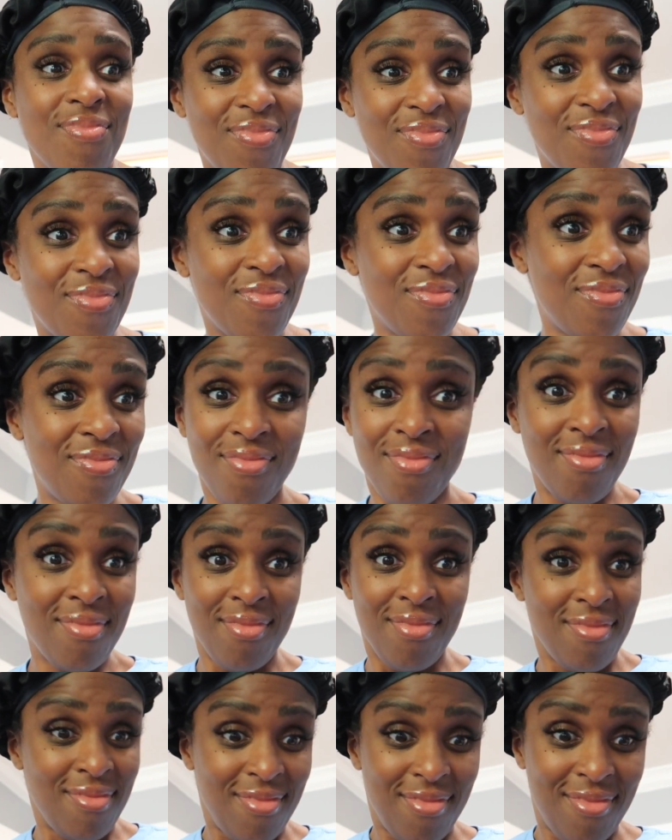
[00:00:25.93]
mommy, mommy,
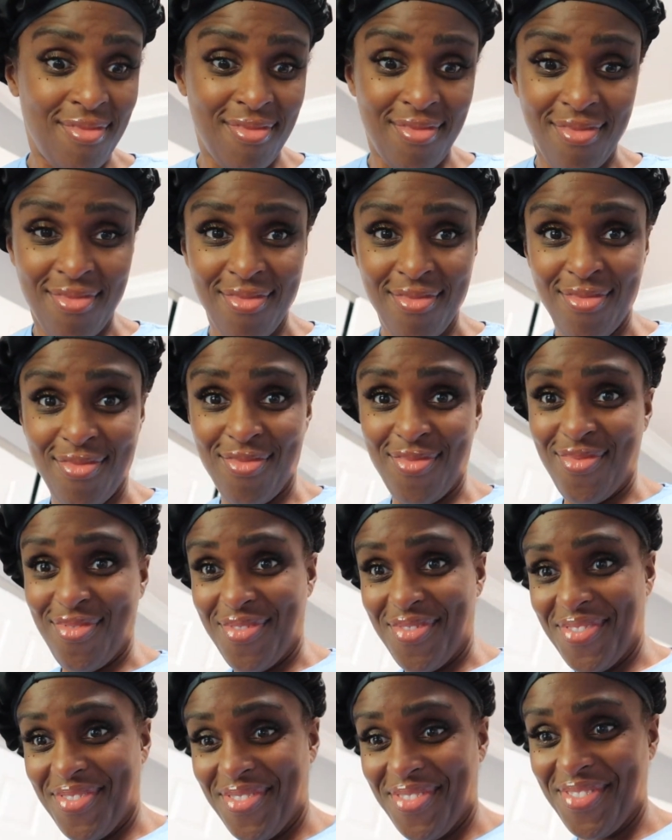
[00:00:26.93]
it's
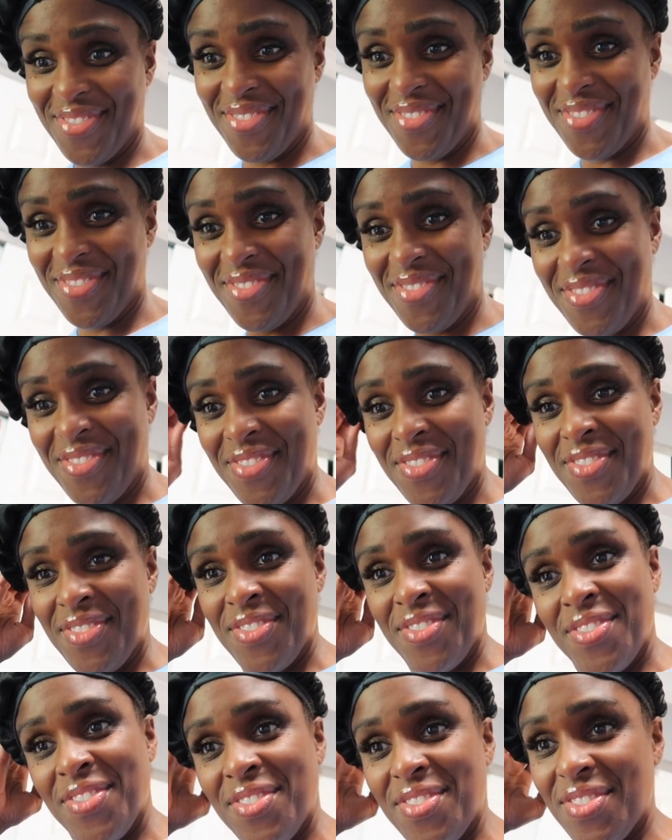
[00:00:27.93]
Missy.
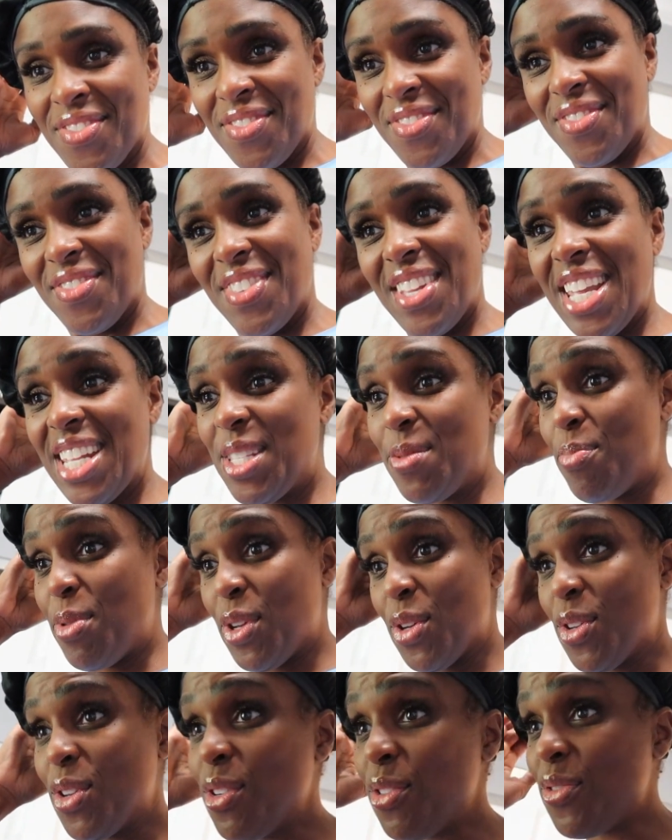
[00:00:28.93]
Mama, I was It's
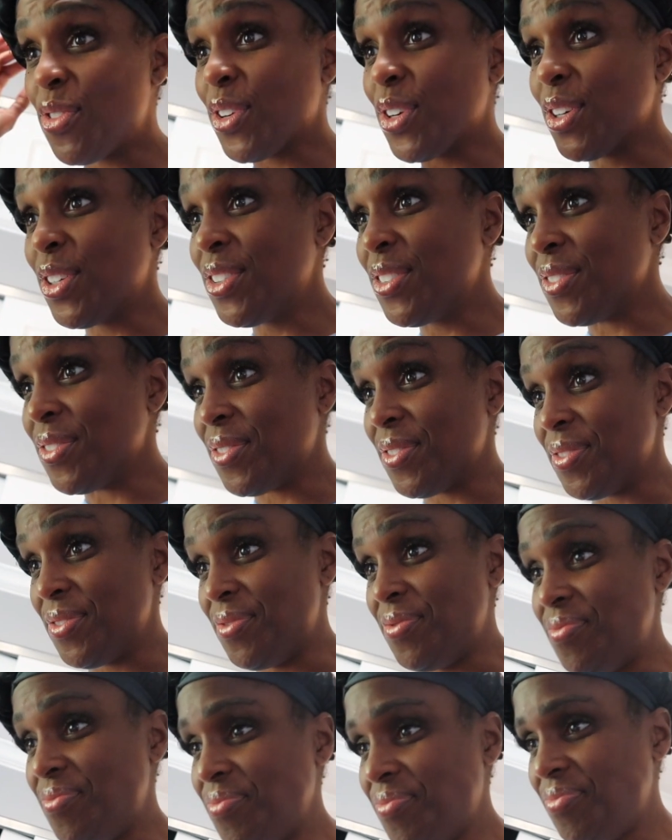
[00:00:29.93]
beautiful. Mom,
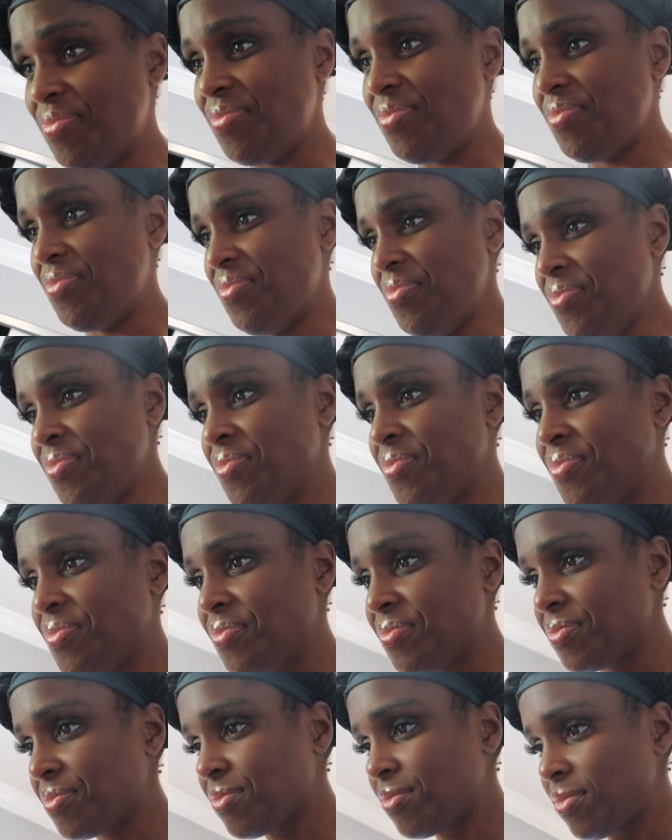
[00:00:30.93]
I think it's missing.